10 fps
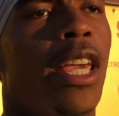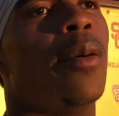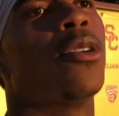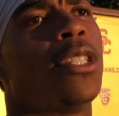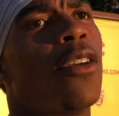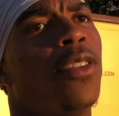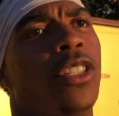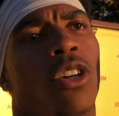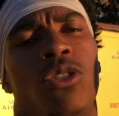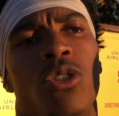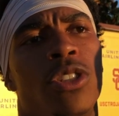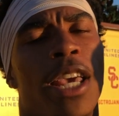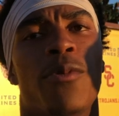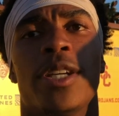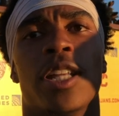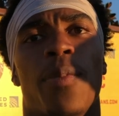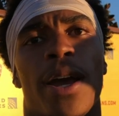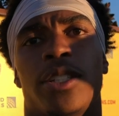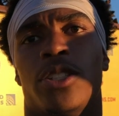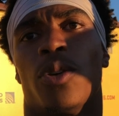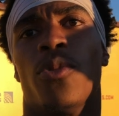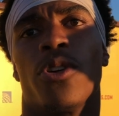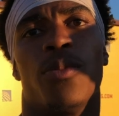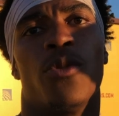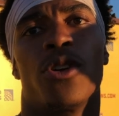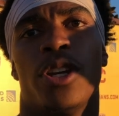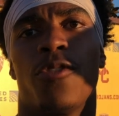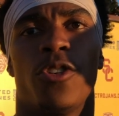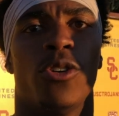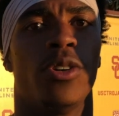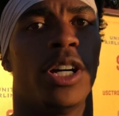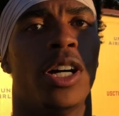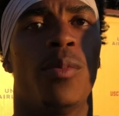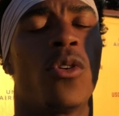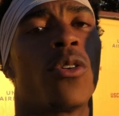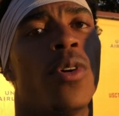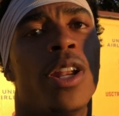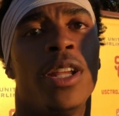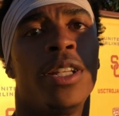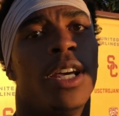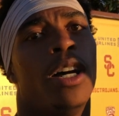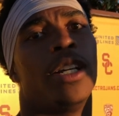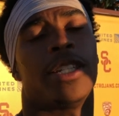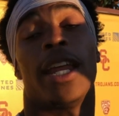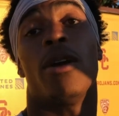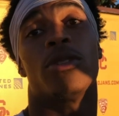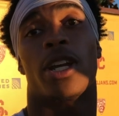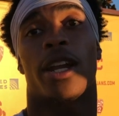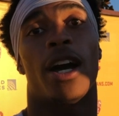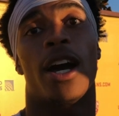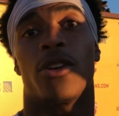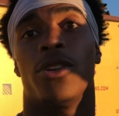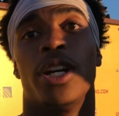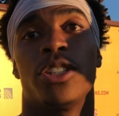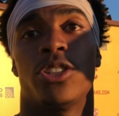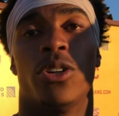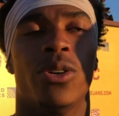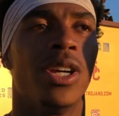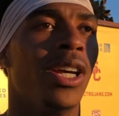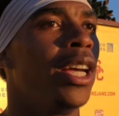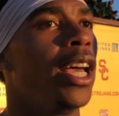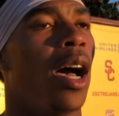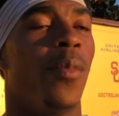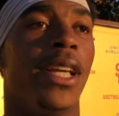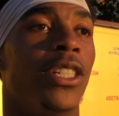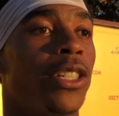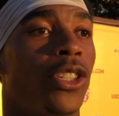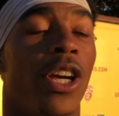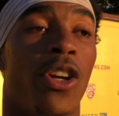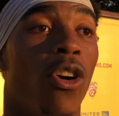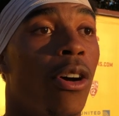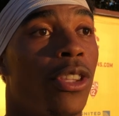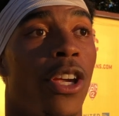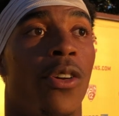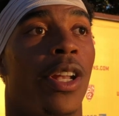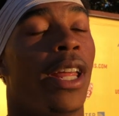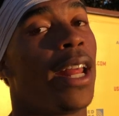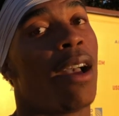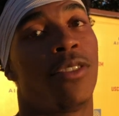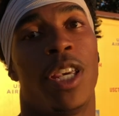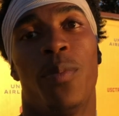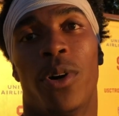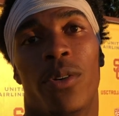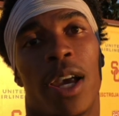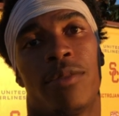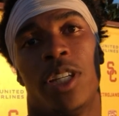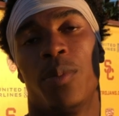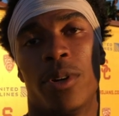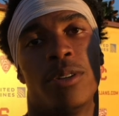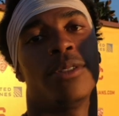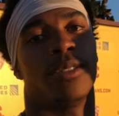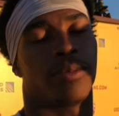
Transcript: Yeah, most definitely. So Tuesday, Wednesday practices are more more difficult, uh, more running. Uh, today was kind of hot on us, so. I mean, just trying to go out there and, and have tempo, have tempo.